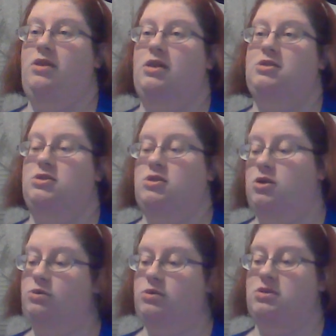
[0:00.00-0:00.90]
thing that's
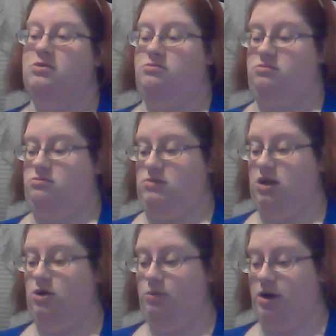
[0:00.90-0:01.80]
new is
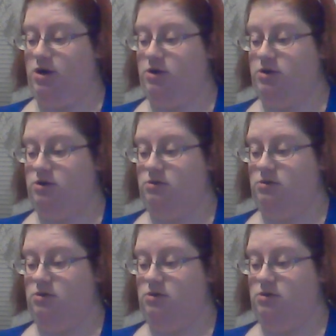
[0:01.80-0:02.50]
needle minders.